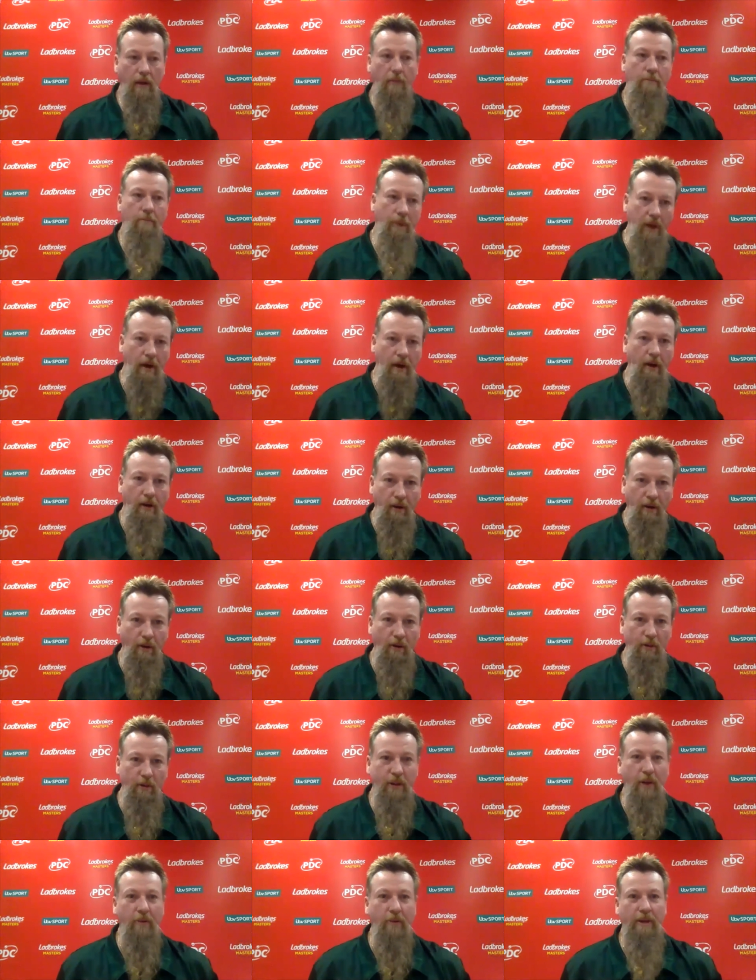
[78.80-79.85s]
but
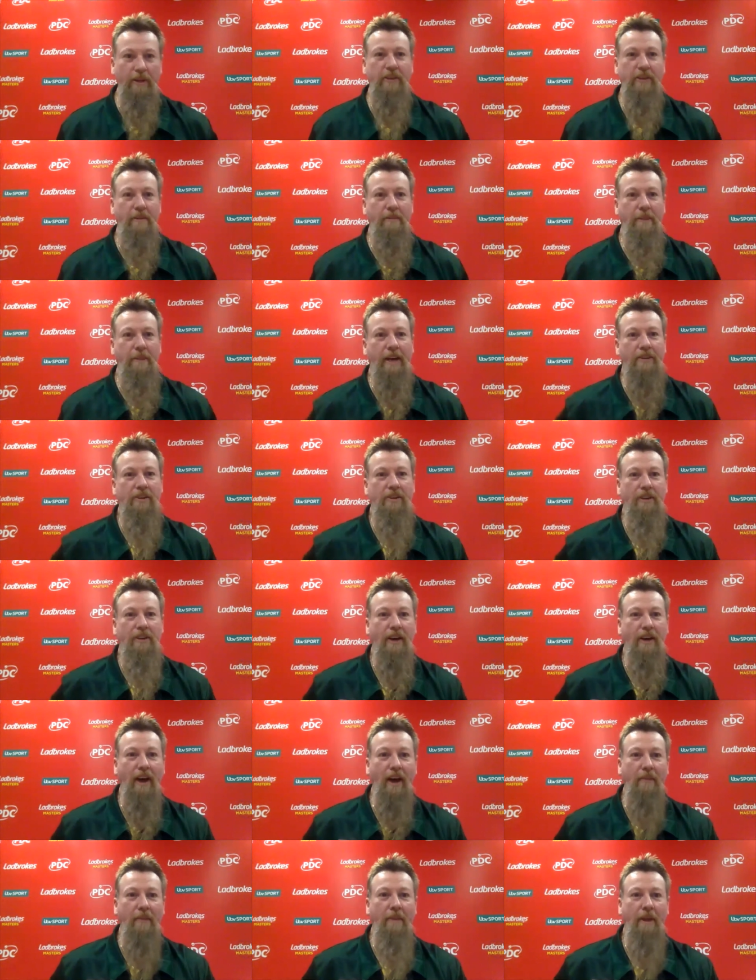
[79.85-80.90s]
also he's an amazing
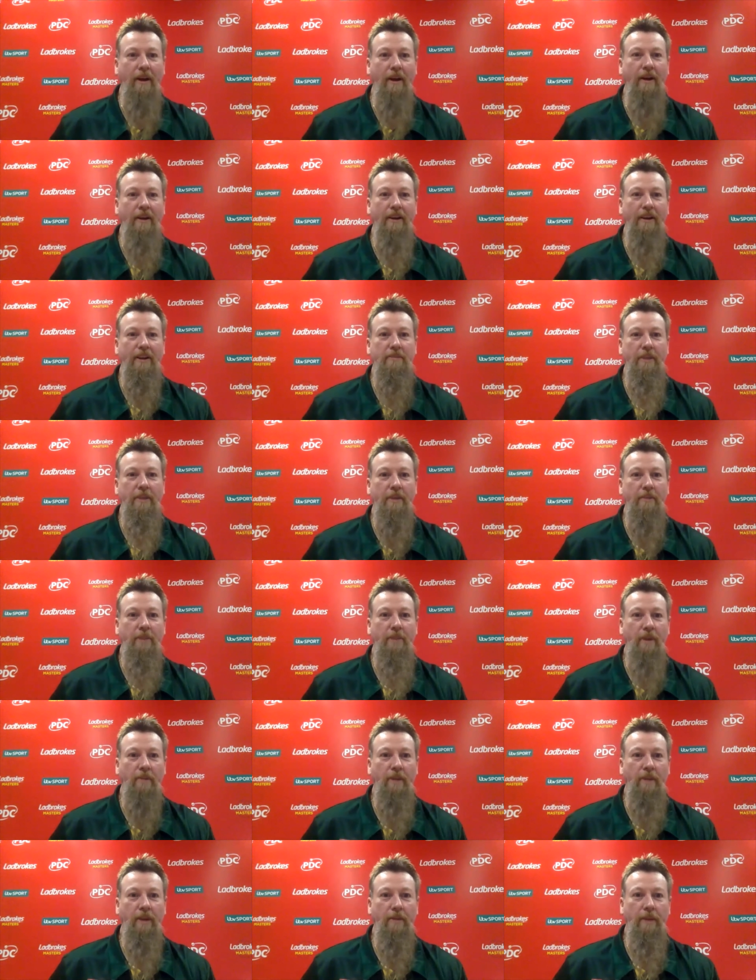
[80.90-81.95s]
dart player and he's been
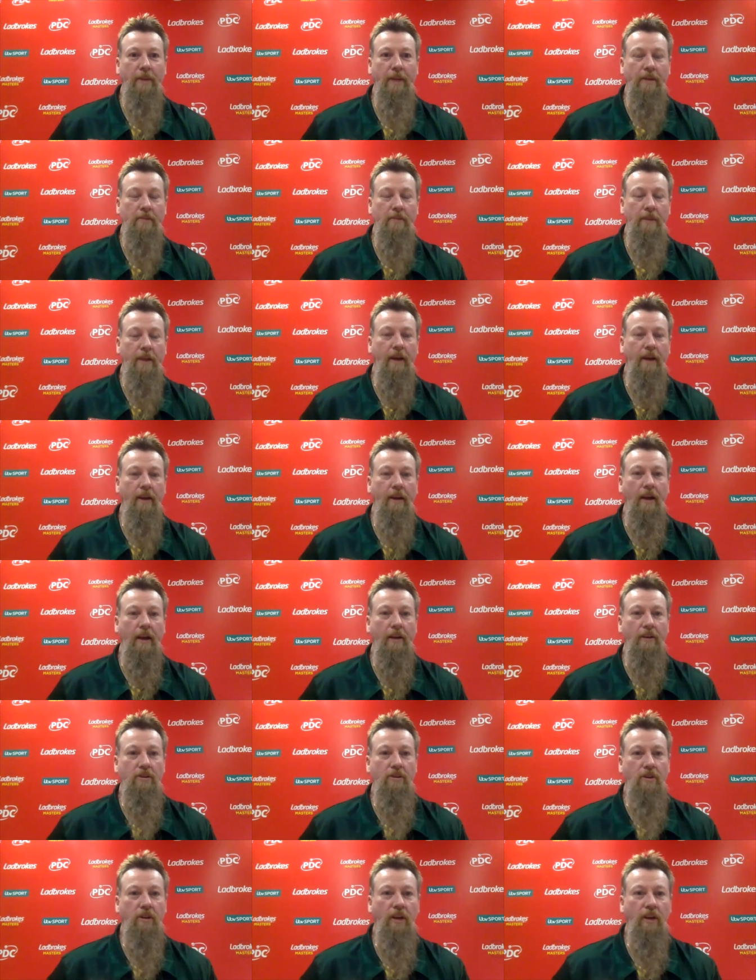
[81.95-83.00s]
probably the best player last two oh,